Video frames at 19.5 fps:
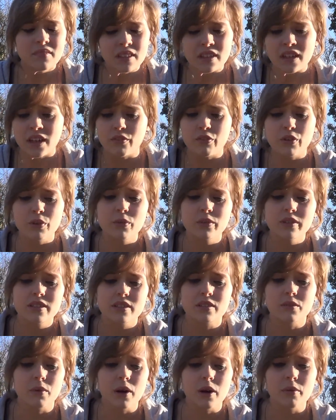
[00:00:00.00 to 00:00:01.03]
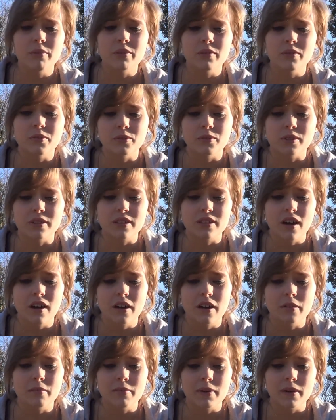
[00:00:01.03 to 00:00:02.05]
every once in a while, but not all the
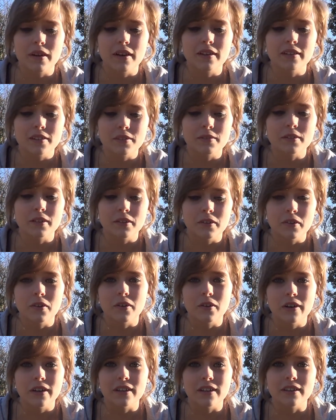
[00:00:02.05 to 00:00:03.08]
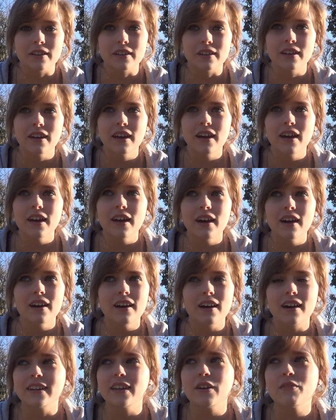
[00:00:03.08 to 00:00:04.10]
time, but I do it a lot, and
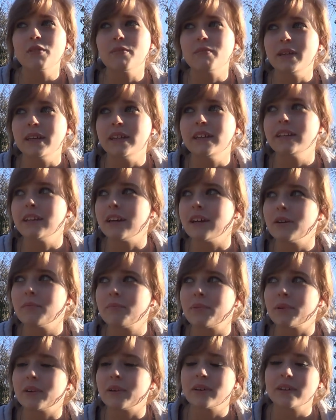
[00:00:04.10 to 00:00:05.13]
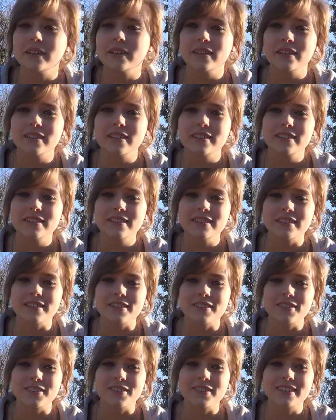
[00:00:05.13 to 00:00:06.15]
I never mean it, but you know,
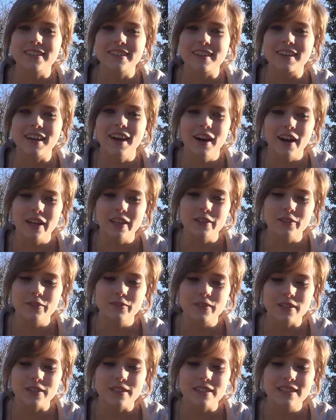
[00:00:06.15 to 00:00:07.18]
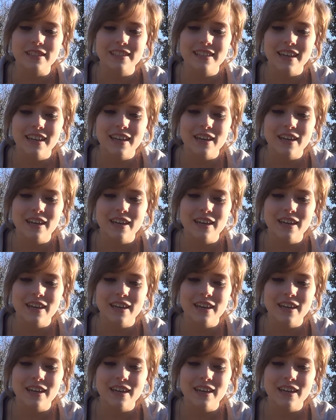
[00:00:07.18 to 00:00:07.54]
it kind of does